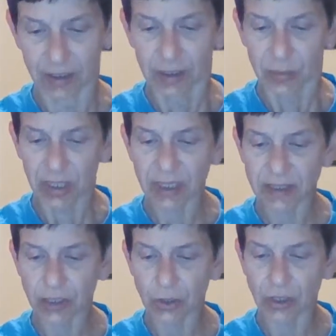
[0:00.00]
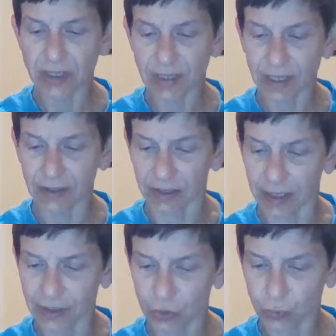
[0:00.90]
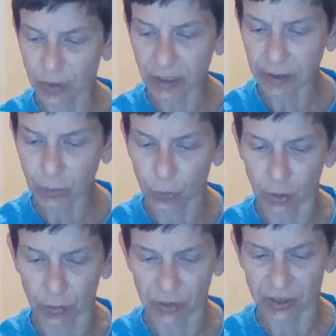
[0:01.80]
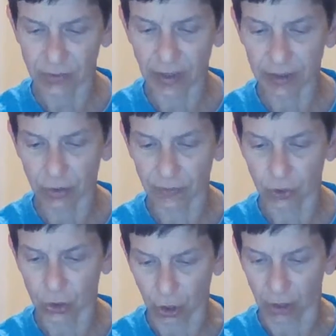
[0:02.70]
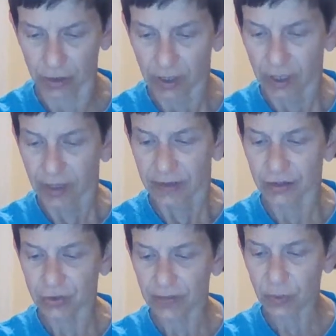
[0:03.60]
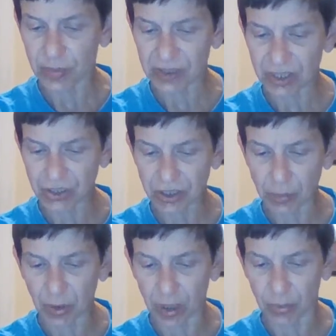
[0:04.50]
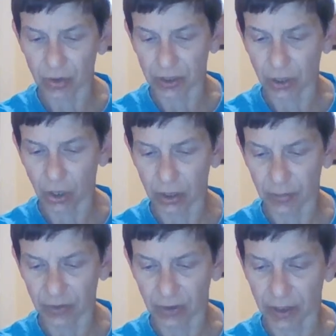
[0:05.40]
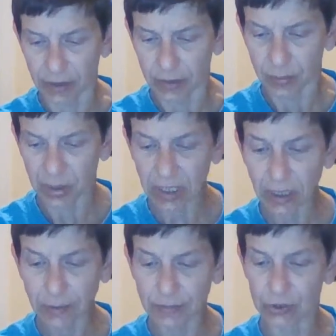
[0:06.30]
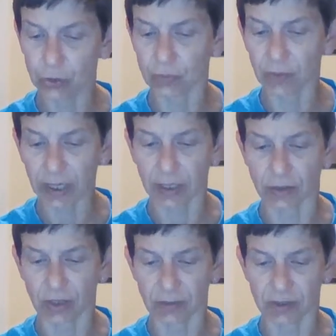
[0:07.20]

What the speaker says: Petey stared intently as a wriggling worm was threaded over a hook. Then Trevor positioned a bobber a yard up the line. "Petey, you're ready," Trevor